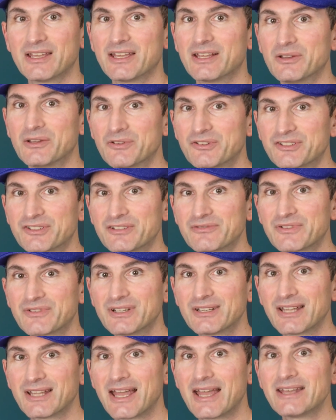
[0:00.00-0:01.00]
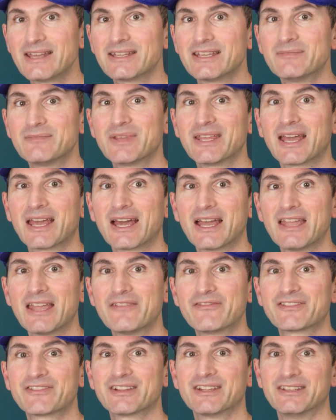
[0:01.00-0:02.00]
It looks different and it
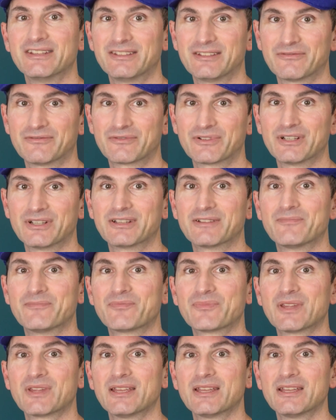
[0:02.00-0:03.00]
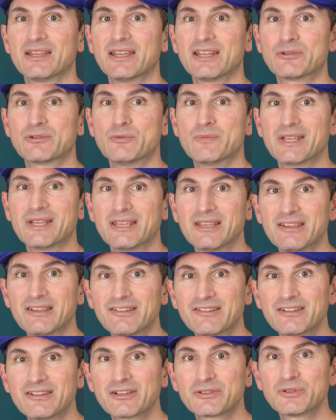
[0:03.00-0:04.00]
behaves different. It will be
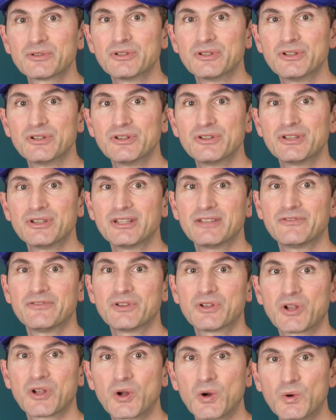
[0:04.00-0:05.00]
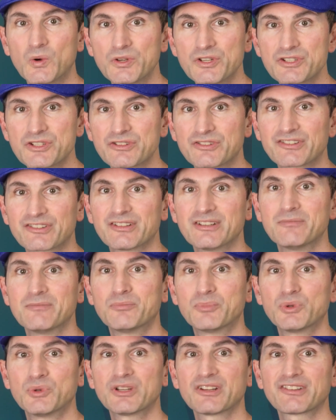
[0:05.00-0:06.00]
easier to learn if you consciously
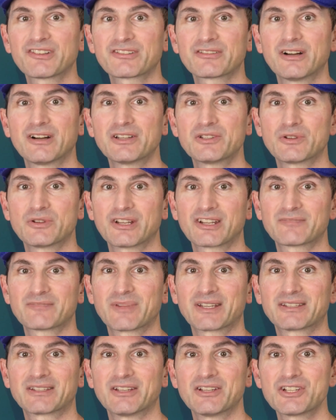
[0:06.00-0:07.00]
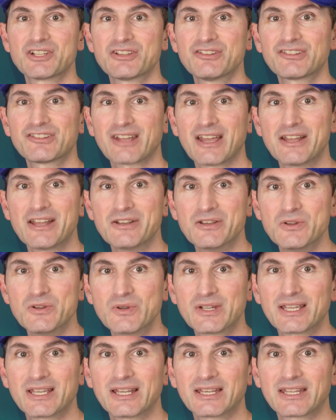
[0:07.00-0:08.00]
put aside your expectations and
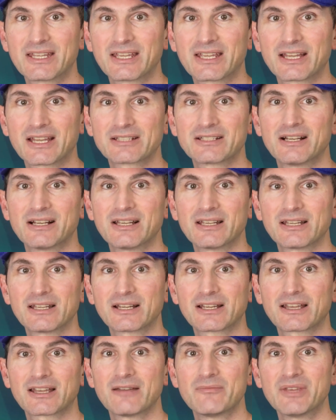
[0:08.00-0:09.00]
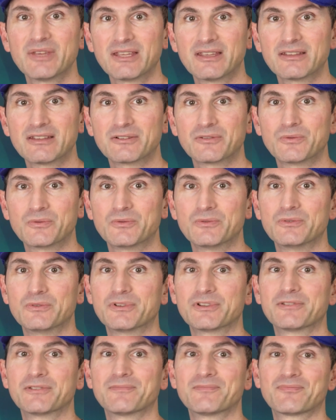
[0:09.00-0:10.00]
look at KiCad like a beginner
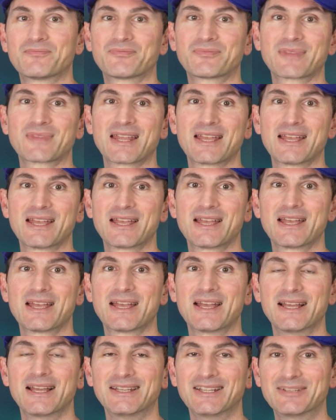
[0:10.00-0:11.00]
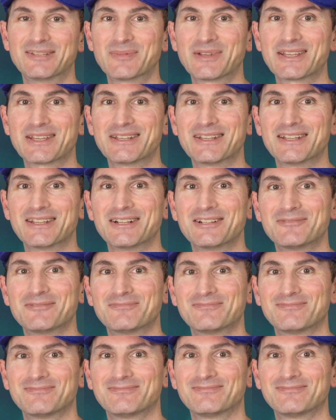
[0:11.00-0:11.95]
would. Let's begin.